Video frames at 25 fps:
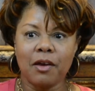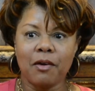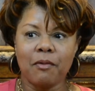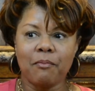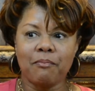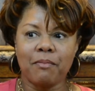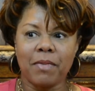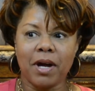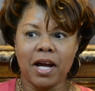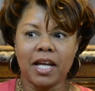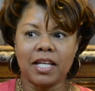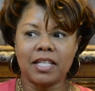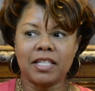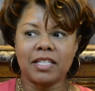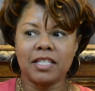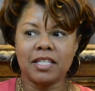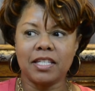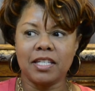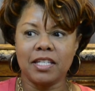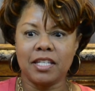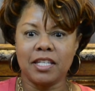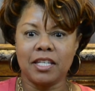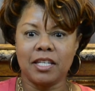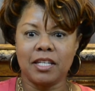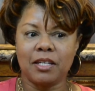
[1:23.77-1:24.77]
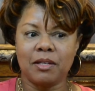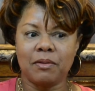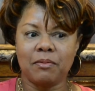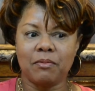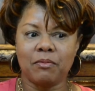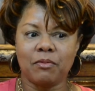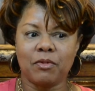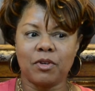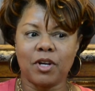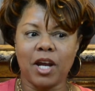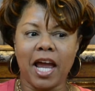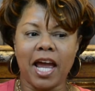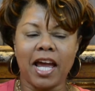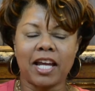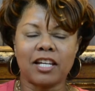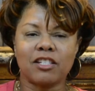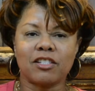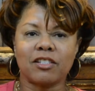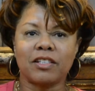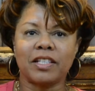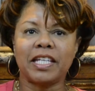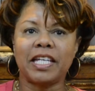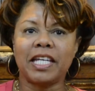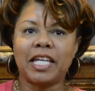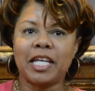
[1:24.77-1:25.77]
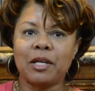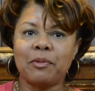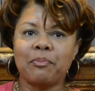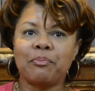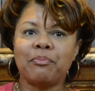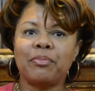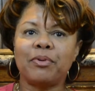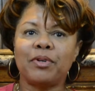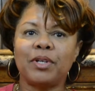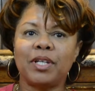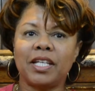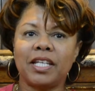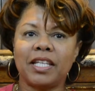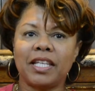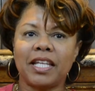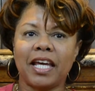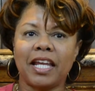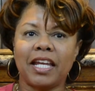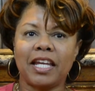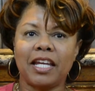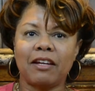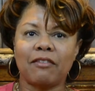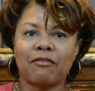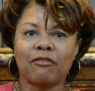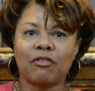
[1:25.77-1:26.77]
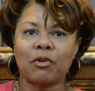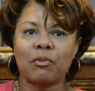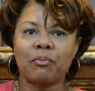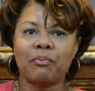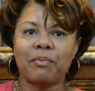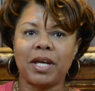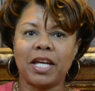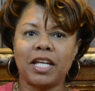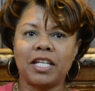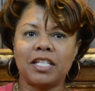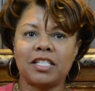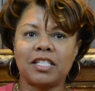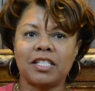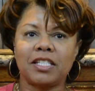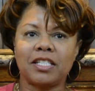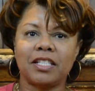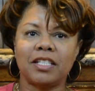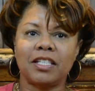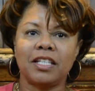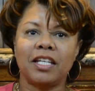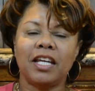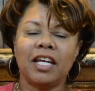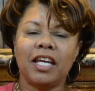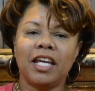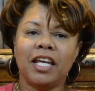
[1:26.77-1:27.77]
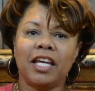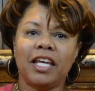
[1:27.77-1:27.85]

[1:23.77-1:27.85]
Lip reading: my team, we're actually inputting that information